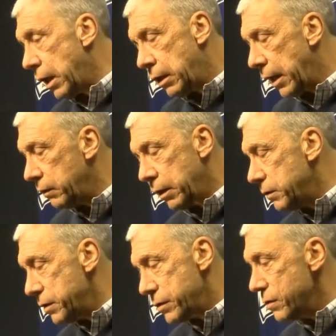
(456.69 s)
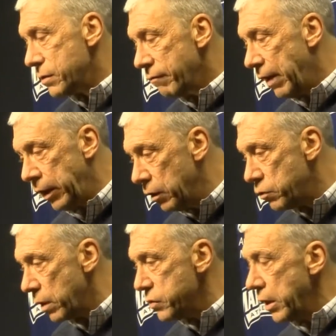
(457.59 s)
not that this is of any
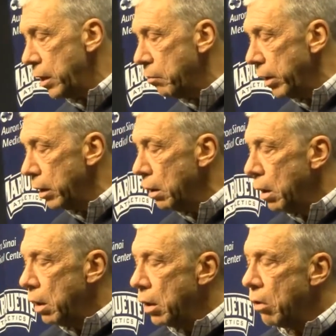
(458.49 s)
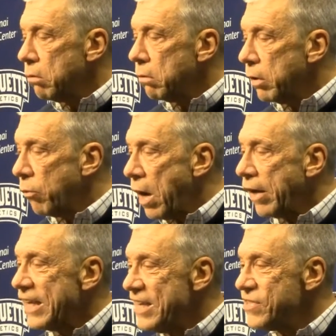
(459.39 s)
interest to anybody,
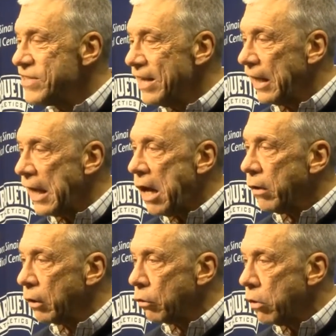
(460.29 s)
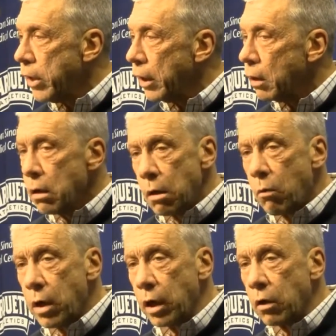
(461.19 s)
while he's sitting out and learning,
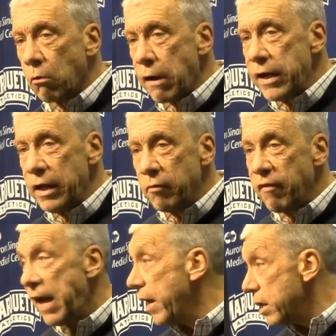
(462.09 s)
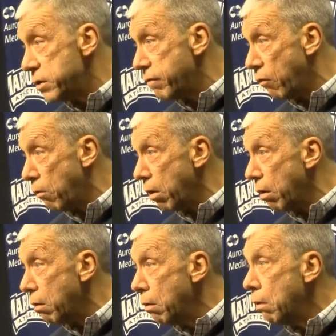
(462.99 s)
what a great advantage for
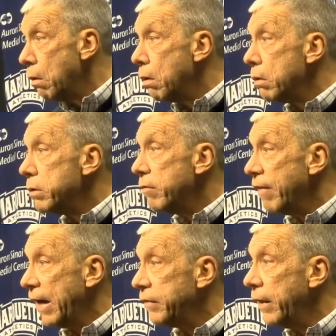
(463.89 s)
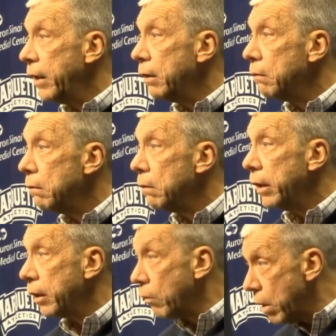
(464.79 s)
Devontae
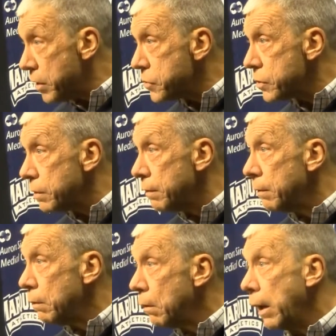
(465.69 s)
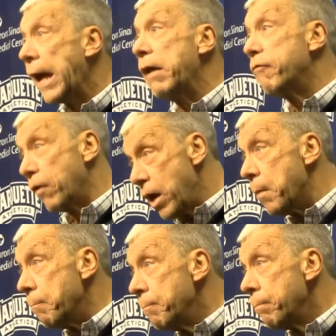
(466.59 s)
and Chris and for
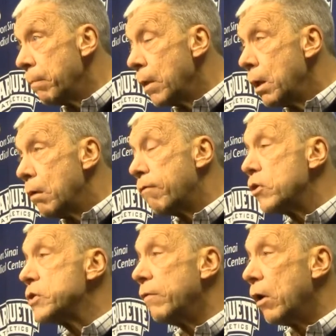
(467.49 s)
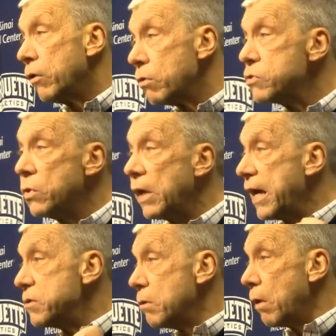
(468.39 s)
him. First of all, those two
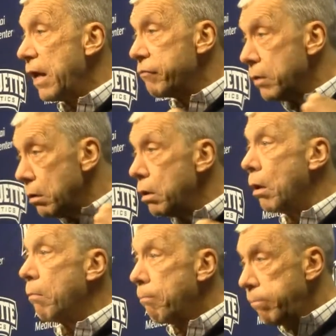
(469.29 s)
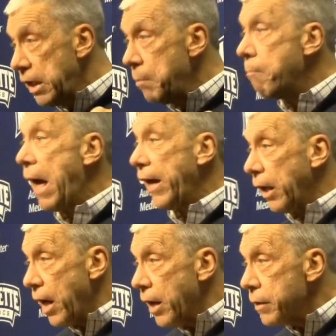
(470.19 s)
guys don't have to, keep
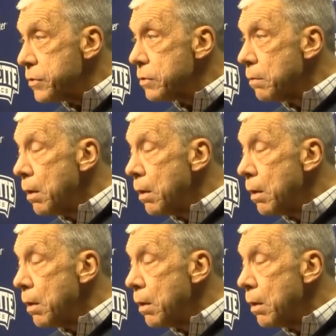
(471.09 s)
banging heads.